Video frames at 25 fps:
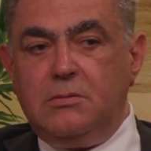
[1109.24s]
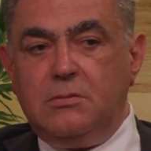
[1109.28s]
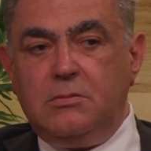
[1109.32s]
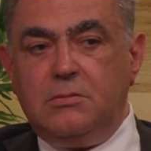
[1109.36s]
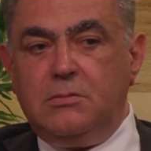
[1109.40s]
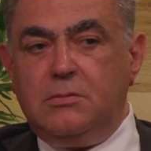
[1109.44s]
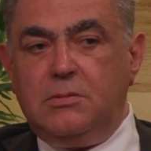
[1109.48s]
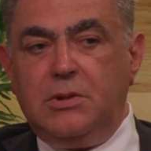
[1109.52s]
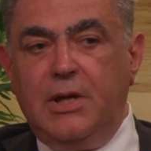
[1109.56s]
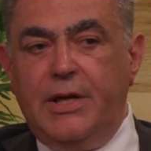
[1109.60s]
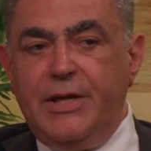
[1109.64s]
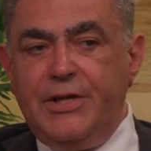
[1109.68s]

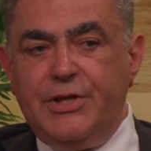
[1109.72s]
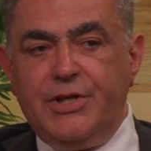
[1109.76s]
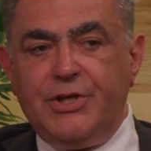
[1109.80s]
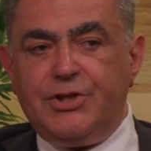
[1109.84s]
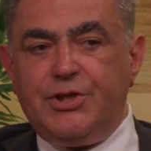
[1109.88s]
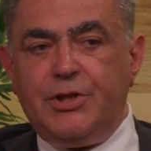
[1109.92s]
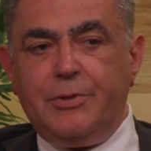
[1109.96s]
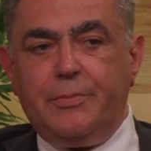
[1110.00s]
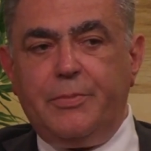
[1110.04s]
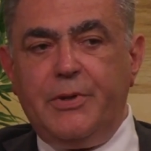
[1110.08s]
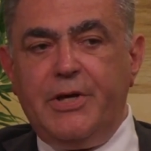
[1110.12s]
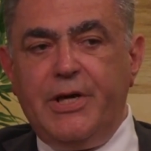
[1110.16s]
the
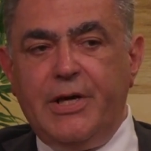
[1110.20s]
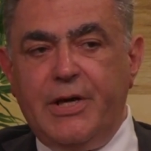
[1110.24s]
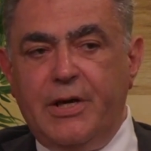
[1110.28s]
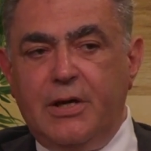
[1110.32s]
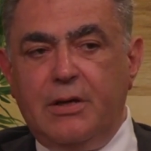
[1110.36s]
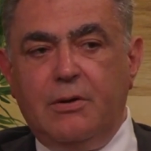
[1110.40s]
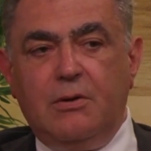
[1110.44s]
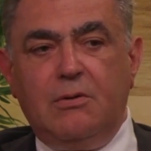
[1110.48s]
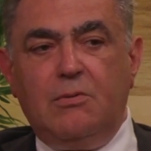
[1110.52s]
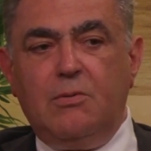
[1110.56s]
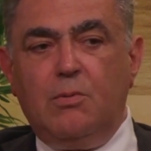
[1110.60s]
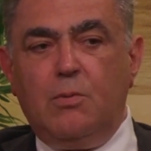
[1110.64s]
leadership
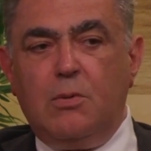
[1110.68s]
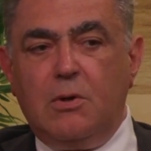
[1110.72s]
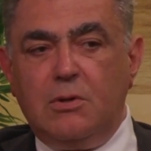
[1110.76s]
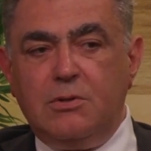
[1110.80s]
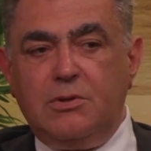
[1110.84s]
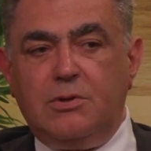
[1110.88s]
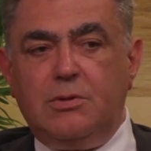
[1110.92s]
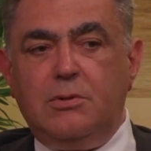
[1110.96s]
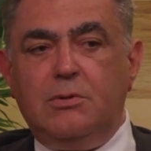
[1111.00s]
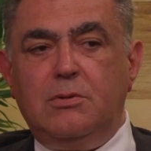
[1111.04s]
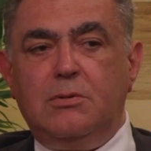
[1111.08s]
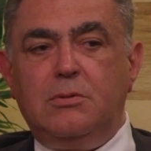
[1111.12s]
here
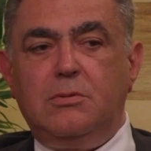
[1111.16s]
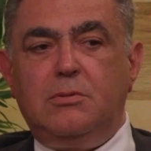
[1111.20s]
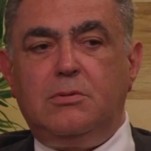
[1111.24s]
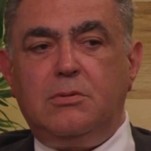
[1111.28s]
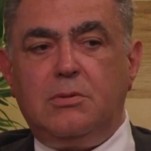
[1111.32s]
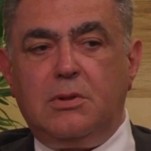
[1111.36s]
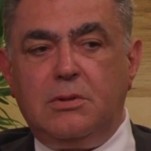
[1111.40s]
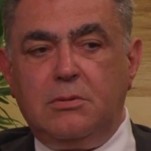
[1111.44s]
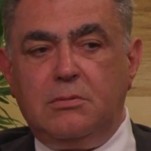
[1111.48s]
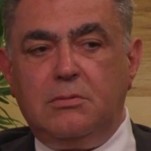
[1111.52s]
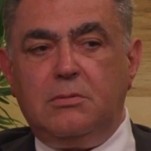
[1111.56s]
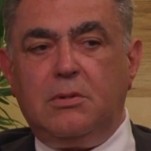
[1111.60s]
wants you to
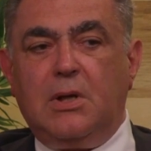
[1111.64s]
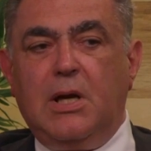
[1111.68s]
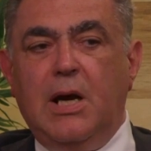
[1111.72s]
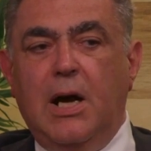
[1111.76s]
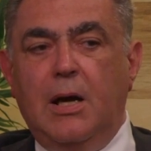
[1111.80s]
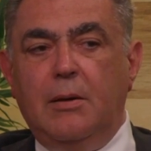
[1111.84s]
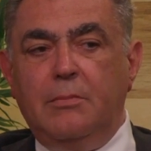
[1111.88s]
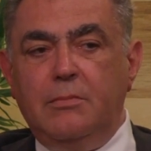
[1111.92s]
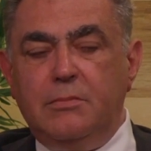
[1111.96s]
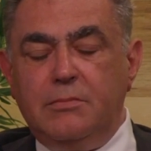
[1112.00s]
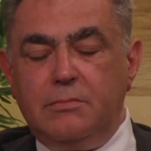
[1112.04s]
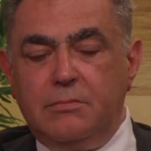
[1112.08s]

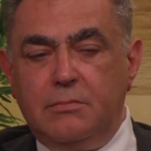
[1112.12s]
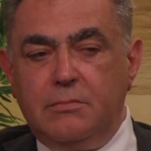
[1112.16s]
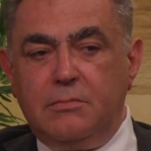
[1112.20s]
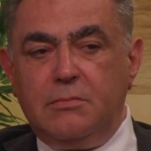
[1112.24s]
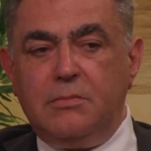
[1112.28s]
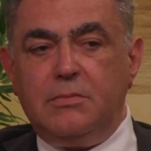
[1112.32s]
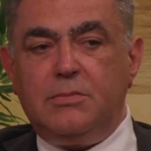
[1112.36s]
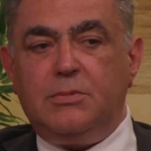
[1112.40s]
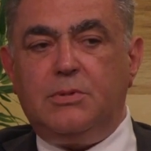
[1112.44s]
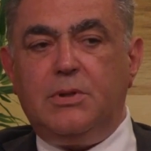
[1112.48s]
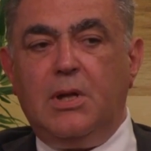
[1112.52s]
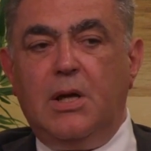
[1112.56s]
come.
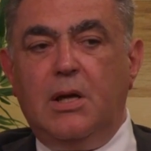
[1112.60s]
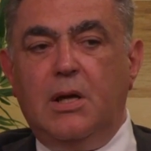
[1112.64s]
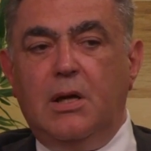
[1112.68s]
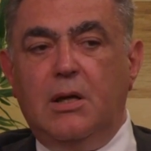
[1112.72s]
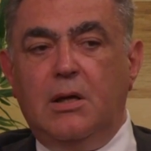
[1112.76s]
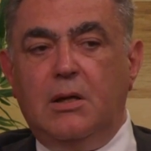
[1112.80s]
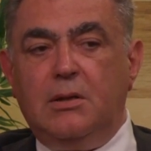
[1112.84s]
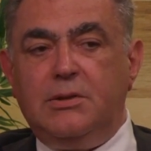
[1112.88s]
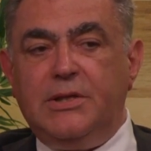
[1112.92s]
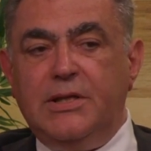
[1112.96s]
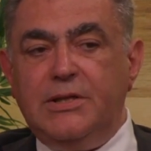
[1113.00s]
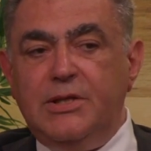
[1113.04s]

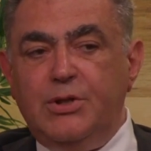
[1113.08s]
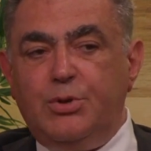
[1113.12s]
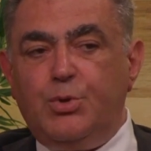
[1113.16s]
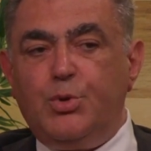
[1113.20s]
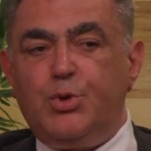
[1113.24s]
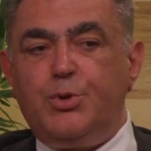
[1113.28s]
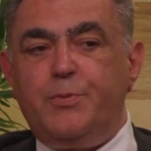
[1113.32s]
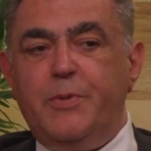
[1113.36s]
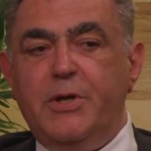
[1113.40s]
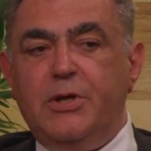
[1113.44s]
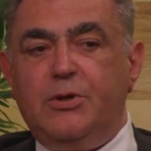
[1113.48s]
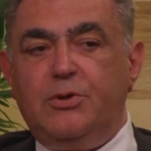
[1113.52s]
They need to
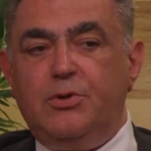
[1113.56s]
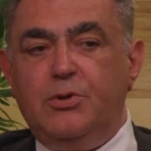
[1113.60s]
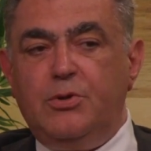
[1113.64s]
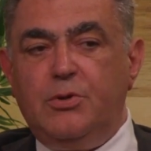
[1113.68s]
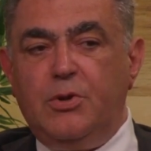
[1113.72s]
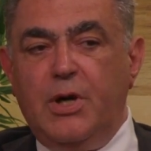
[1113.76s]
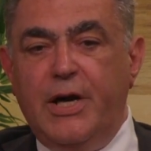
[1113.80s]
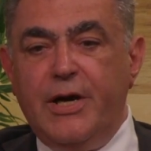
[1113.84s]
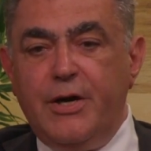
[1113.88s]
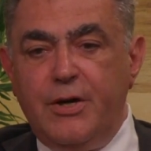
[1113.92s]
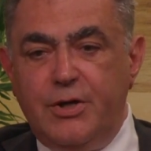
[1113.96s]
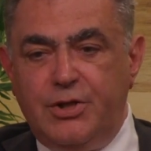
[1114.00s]
speak to
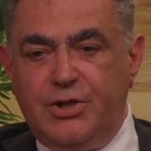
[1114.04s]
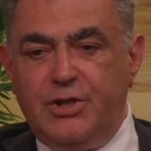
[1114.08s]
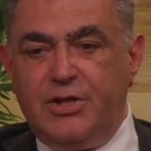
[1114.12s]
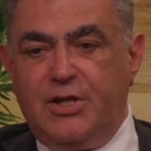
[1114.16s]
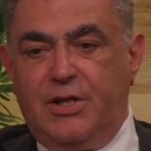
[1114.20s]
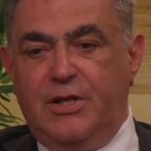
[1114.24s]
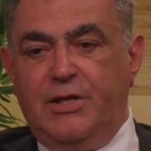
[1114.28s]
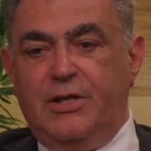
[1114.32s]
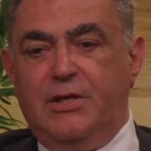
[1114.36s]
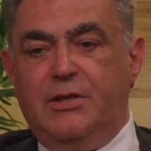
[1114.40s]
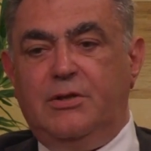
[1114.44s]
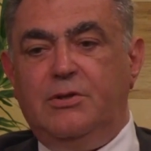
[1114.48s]
you
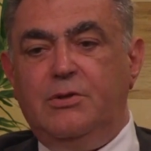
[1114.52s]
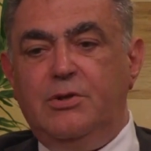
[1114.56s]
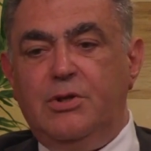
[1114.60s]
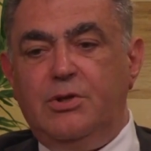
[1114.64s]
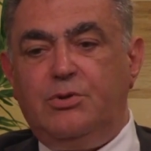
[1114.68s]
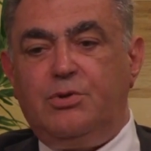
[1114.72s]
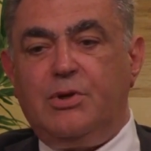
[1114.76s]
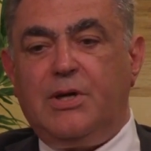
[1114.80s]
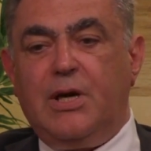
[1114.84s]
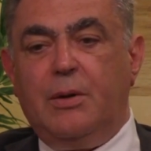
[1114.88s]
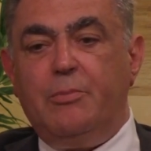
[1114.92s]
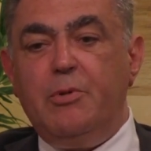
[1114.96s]
urgently. You need
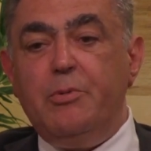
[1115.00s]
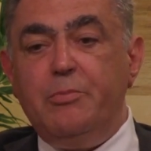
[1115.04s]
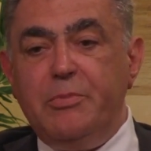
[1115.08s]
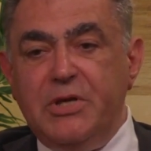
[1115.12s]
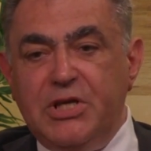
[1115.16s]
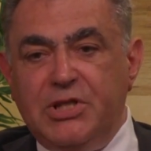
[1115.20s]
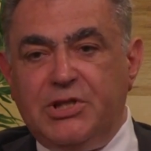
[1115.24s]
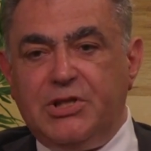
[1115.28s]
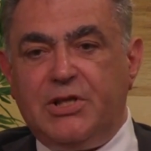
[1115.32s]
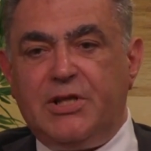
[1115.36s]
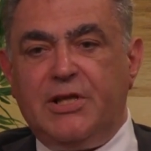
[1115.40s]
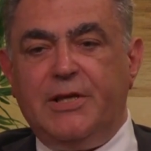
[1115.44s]
to come
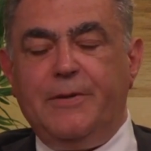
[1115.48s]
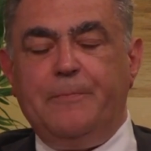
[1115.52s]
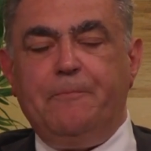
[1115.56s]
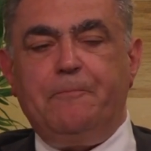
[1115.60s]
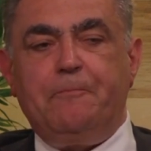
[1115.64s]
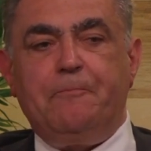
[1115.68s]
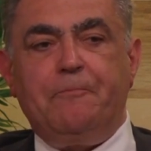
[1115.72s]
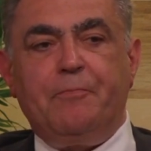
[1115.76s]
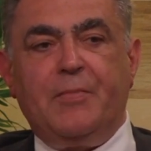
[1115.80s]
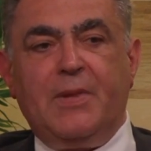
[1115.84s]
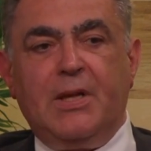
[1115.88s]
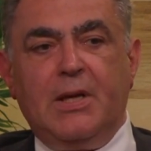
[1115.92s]
immediately.
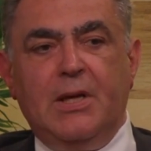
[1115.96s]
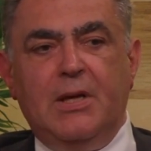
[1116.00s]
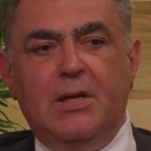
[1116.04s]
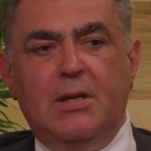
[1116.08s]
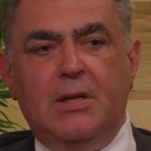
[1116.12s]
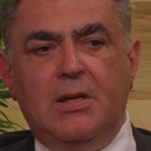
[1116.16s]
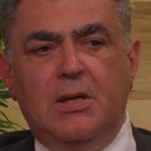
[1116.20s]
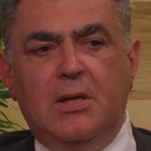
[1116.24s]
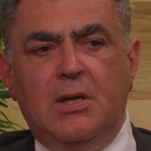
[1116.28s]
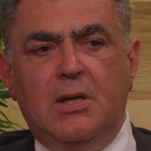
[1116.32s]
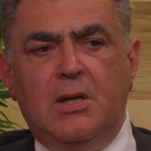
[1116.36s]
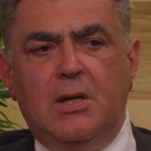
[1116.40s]

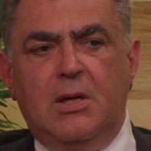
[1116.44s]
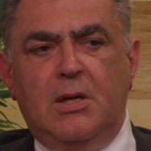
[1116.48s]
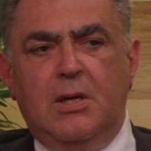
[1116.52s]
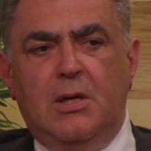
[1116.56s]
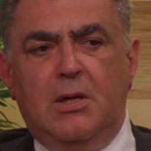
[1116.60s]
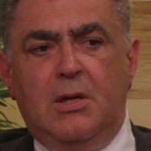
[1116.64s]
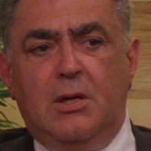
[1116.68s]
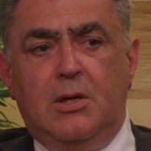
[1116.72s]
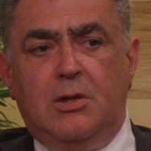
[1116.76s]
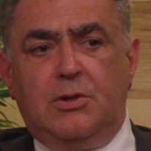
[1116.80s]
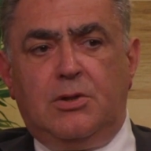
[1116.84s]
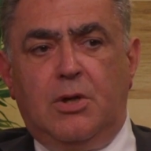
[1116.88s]

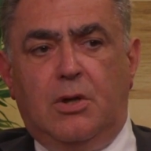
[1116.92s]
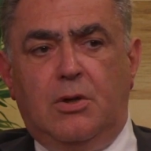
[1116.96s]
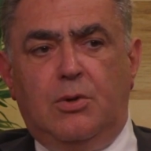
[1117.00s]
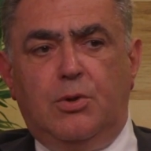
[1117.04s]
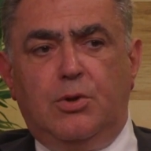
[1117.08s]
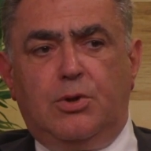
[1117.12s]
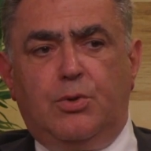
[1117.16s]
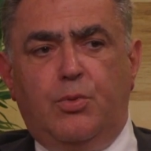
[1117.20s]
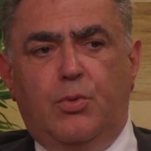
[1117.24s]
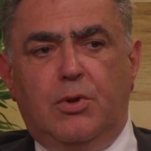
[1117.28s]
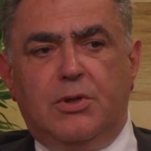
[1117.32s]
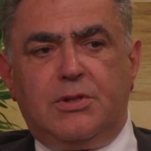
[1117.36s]
So
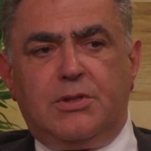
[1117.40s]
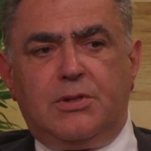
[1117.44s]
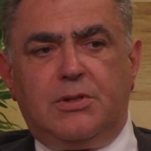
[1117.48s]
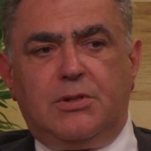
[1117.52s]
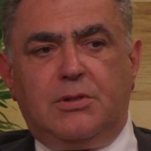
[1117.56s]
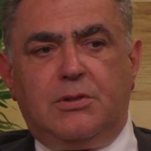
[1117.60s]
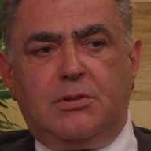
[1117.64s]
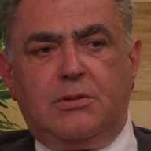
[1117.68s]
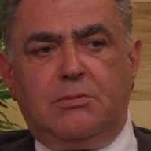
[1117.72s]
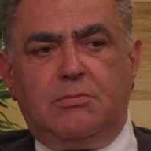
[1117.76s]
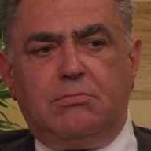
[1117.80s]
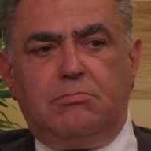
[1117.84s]
it
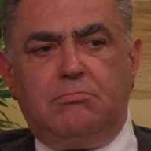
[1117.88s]
was